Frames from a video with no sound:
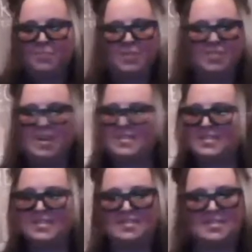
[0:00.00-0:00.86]
And
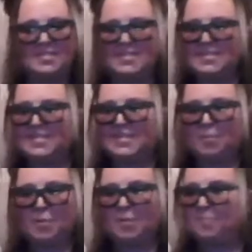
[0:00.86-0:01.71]
that's it. This is a
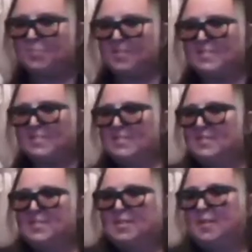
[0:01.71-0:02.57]
sipper. This
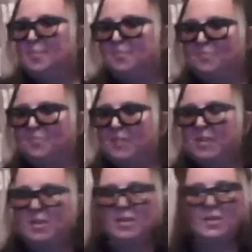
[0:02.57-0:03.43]
is a um,
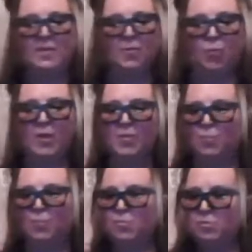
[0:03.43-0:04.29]
the way
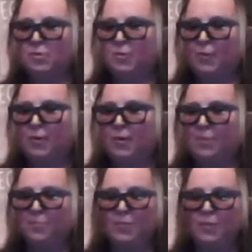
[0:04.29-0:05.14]
the root
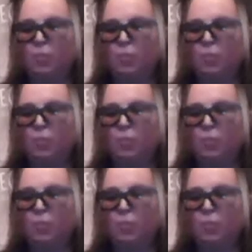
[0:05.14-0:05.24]
liqueur